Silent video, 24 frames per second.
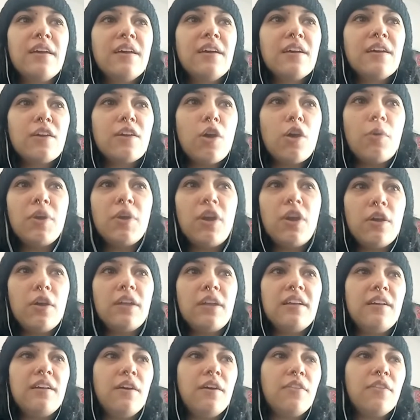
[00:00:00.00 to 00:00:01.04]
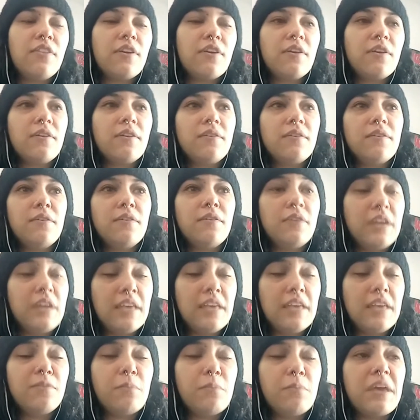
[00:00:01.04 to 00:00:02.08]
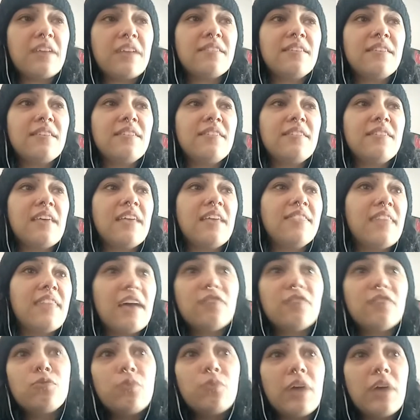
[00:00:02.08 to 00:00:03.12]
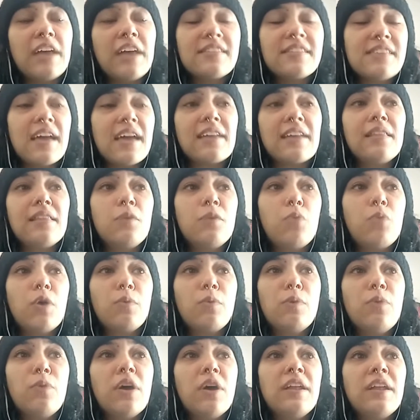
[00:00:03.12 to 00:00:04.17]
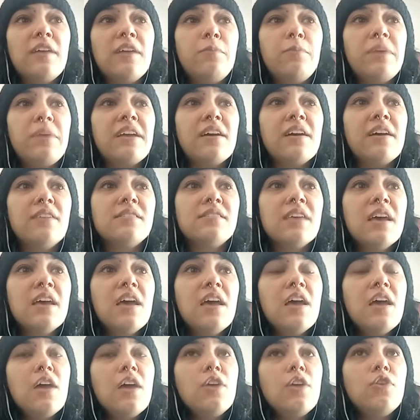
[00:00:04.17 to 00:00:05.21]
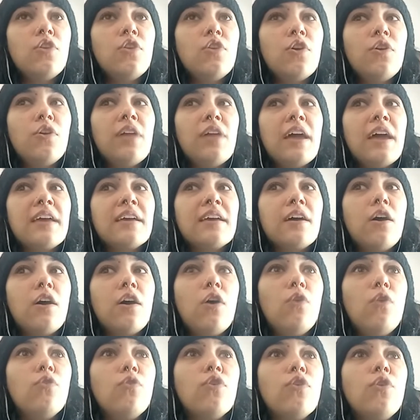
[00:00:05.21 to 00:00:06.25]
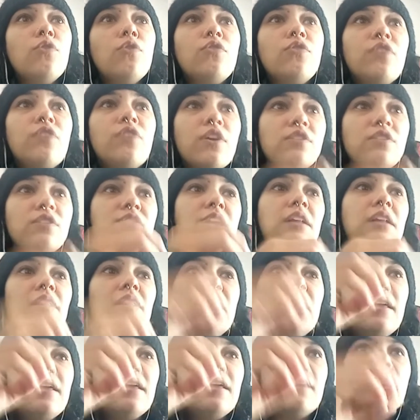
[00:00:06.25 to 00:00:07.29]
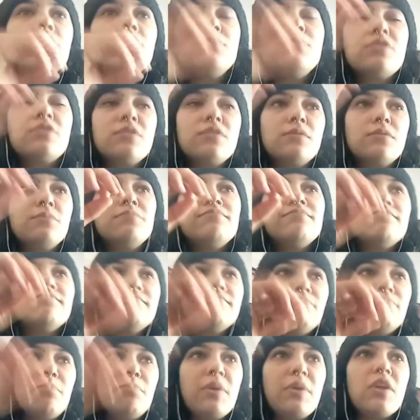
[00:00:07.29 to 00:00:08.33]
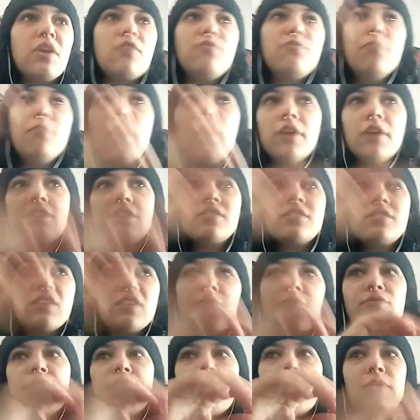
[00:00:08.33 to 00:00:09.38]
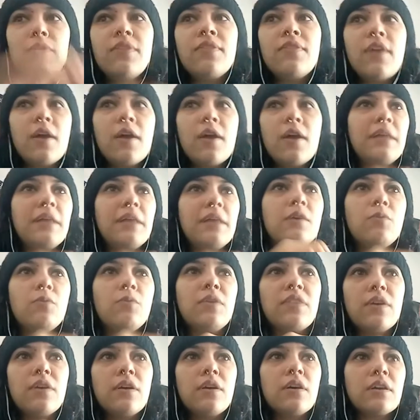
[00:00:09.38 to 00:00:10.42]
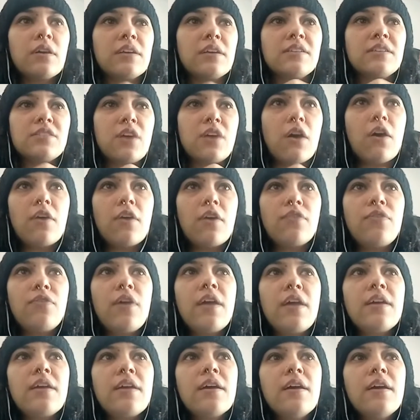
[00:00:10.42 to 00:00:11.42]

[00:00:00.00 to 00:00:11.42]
going on his mixes, and that's exactly what we wanted because like although there's a little bit of modern stuff here and there, mainly with the guitar thing